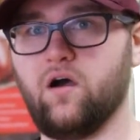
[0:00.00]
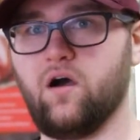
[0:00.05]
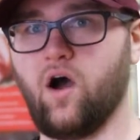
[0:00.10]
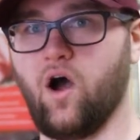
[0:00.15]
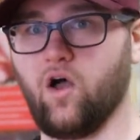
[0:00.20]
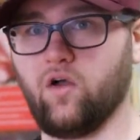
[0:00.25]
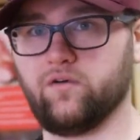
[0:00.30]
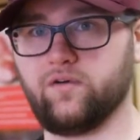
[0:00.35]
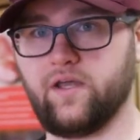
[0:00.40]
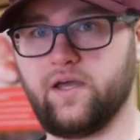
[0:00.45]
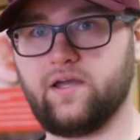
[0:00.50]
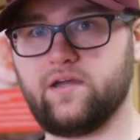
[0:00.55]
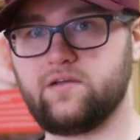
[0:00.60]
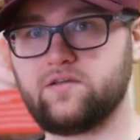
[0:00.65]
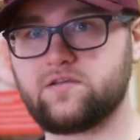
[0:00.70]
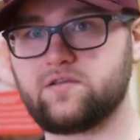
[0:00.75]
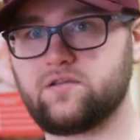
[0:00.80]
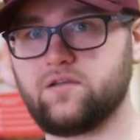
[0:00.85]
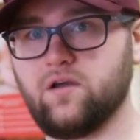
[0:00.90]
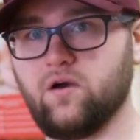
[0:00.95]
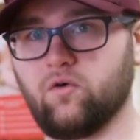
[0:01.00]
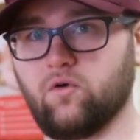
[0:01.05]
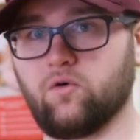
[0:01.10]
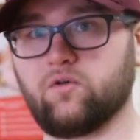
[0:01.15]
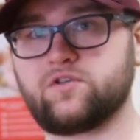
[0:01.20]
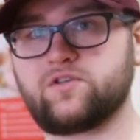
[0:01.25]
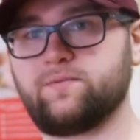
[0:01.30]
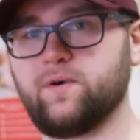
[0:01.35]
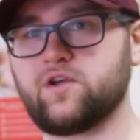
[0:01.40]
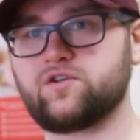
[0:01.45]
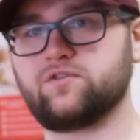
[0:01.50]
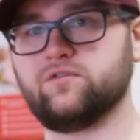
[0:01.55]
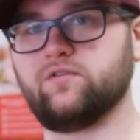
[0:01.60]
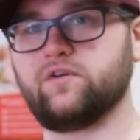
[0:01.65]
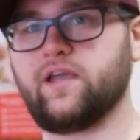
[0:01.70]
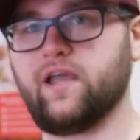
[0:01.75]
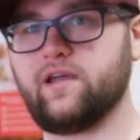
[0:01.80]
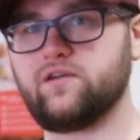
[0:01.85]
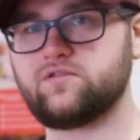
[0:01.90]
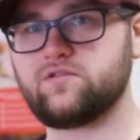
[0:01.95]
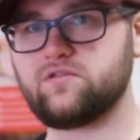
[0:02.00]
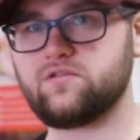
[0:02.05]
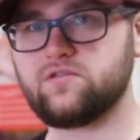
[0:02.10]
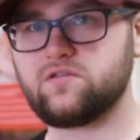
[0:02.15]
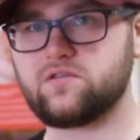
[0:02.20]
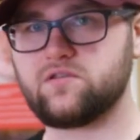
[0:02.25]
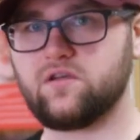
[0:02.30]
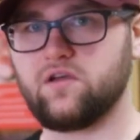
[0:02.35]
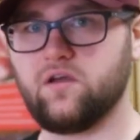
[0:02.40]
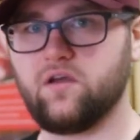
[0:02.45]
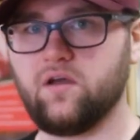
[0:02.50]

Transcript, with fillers: holidays or special occasions.